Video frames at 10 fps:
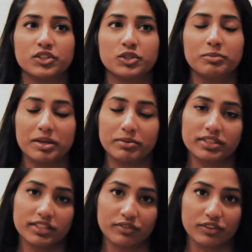to be able
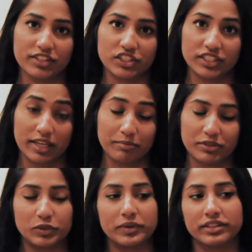to differentiate
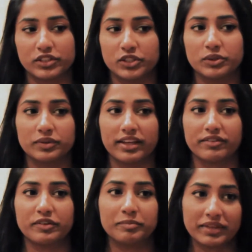between the two.
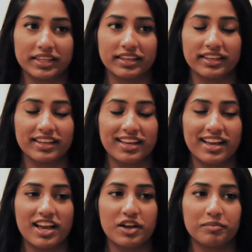Like, for me,
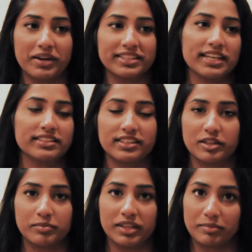my dad's a
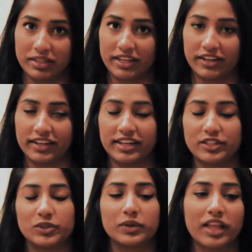tabla player,
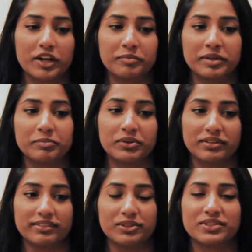and so a lot of
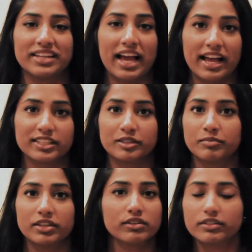people used to ask
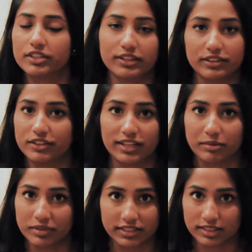me, you know, your
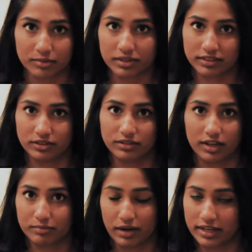dad plays tabla, do you
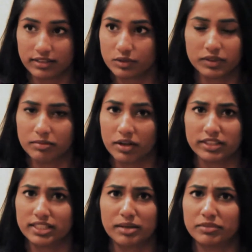not practice with him all
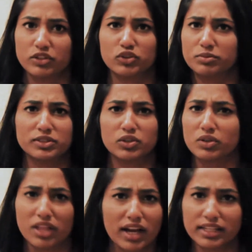the time? Like, you should be so
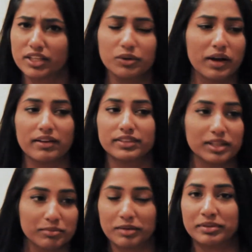lucky you have a
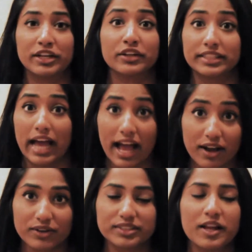tabla player in the
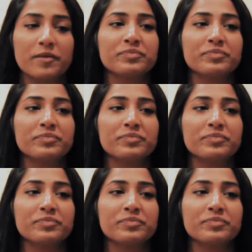house.